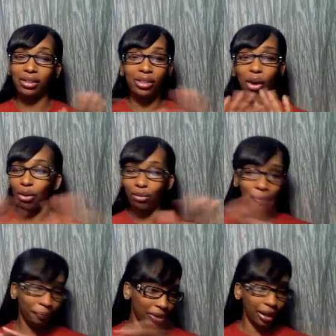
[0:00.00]
So
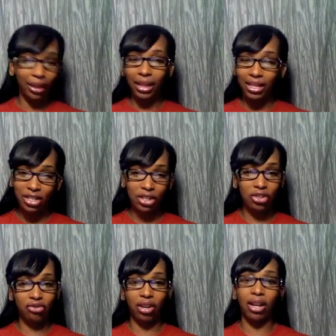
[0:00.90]
let's just
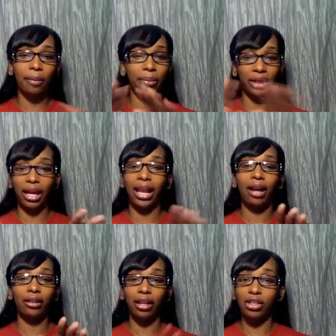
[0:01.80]
straight up put that out there.